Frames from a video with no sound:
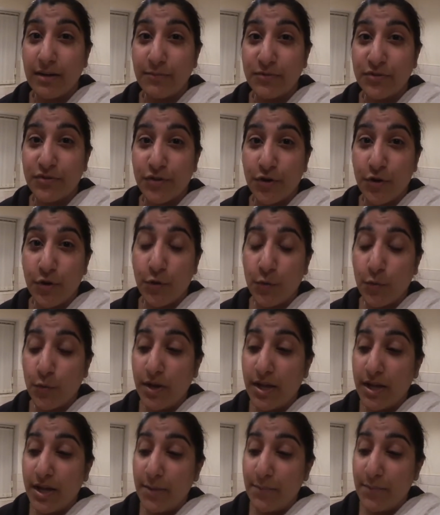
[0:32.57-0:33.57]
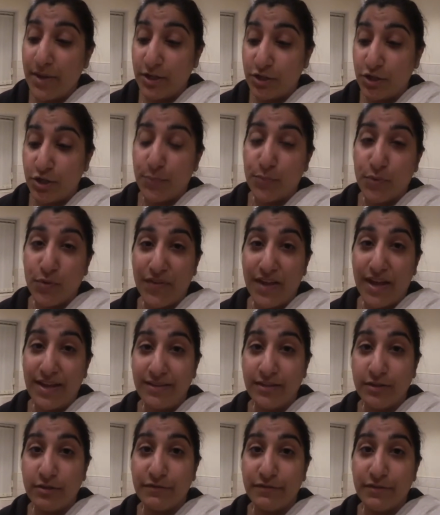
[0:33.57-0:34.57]
So make sure you put that in
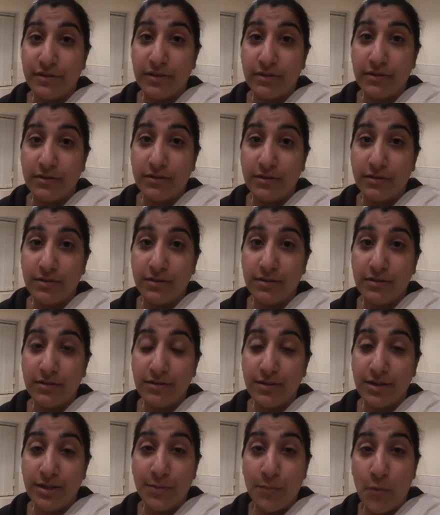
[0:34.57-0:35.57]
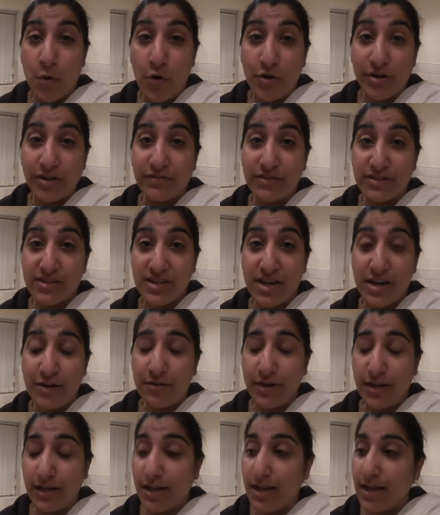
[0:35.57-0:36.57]
the oven in the morning for
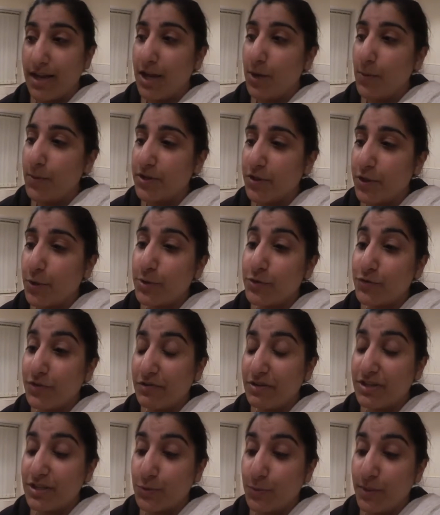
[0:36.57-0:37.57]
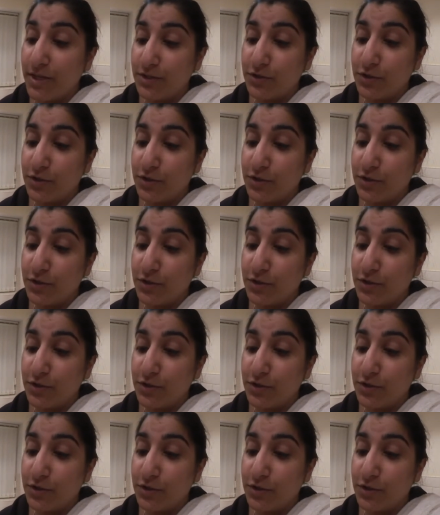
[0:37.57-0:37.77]
Sehri, which I thought was really sweet.